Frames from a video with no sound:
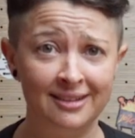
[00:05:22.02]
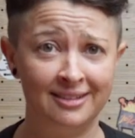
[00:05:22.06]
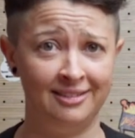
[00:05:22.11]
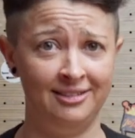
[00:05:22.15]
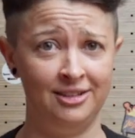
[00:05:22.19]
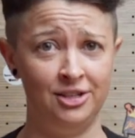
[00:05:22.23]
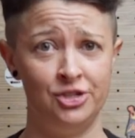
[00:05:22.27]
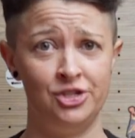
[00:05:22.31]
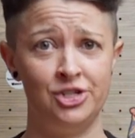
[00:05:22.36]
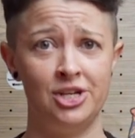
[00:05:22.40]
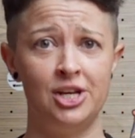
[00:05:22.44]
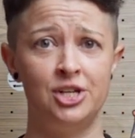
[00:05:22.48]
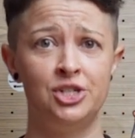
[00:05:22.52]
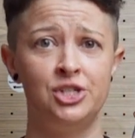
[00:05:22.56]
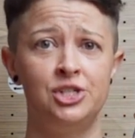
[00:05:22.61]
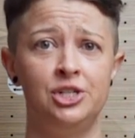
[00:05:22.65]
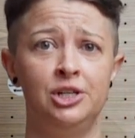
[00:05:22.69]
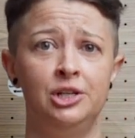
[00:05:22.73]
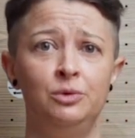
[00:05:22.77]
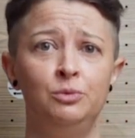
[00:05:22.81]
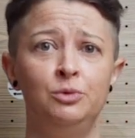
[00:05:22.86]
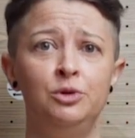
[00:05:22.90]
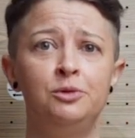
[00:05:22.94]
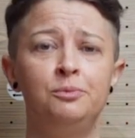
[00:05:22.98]

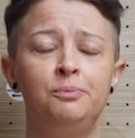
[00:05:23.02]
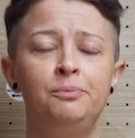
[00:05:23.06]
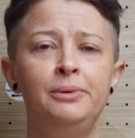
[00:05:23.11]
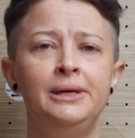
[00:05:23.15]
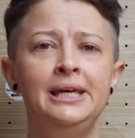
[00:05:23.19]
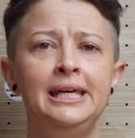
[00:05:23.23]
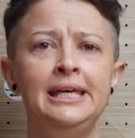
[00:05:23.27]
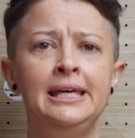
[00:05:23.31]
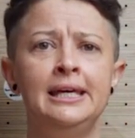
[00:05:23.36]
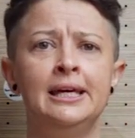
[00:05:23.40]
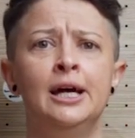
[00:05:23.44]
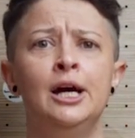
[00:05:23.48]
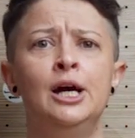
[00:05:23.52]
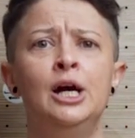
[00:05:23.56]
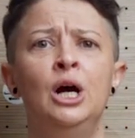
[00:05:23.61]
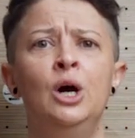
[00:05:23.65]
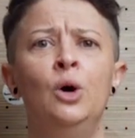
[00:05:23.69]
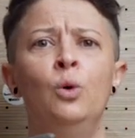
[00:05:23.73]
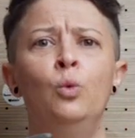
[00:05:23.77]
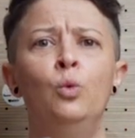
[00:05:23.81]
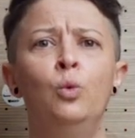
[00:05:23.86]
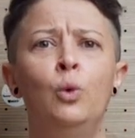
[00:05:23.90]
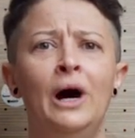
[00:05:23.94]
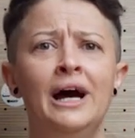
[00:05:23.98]
suggestion would be,
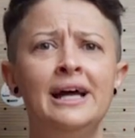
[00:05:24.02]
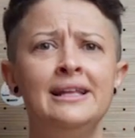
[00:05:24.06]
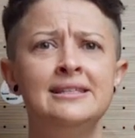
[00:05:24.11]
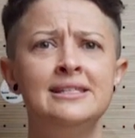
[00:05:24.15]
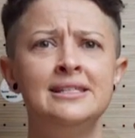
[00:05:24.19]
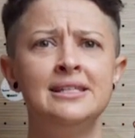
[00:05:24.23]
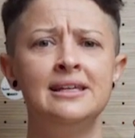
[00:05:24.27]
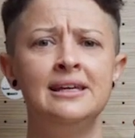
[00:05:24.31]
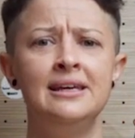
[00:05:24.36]
what